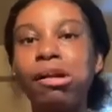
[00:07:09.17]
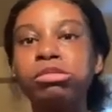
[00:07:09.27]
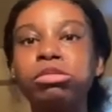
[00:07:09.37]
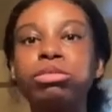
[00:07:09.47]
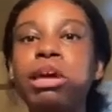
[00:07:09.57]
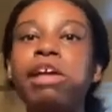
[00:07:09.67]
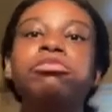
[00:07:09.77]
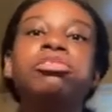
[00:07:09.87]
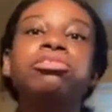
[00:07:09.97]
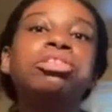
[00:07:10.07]
you have
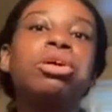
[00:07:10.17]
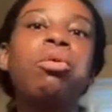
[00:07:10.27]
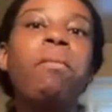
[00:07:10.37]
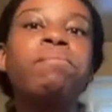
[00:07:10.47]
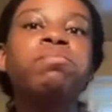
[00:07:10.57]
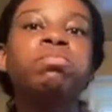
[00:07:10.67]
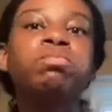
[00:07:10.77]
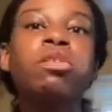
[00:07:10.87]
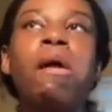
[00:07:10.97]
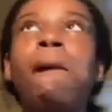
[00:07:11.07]
to know
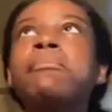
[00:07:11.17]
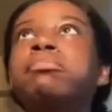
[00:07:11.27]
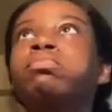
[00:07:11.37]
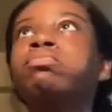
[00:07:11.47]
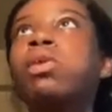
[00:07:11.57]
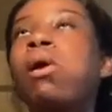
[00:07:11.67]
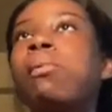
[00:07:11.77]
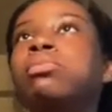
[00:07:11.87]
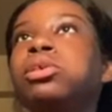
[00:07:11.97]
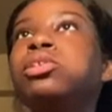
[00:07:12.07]

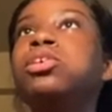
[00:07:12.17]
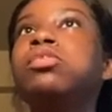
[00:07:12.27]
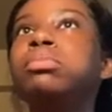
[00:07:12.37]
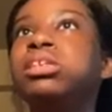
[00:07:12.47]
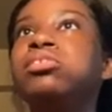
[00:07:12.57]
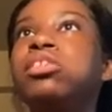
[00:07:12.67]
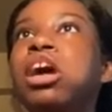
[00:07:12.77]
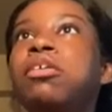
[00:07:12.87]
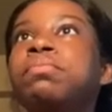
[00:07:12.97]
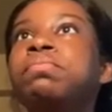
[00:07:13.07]
when no means
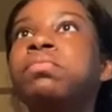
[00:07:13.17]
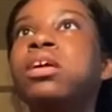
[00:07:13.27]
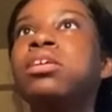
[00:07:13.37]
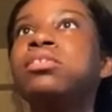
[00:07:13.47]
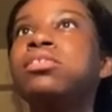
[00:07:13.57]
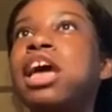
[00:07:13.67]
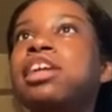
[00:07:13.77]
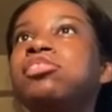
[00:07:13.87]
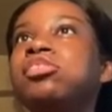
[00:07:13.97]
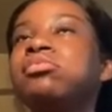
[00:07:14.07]
no.
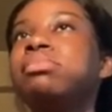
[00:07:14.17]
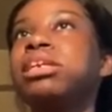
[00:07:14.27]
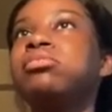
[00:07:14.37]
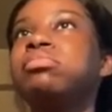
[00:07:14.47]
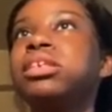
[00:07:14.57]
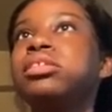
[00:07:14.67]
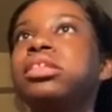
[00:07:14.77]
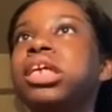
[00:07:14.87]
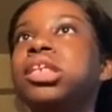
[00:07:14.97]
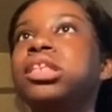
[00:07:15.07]
That just makes me
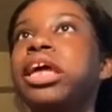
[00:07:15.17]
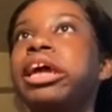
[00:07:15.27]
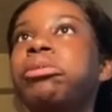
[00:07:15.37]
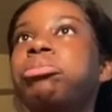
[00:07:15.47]
think that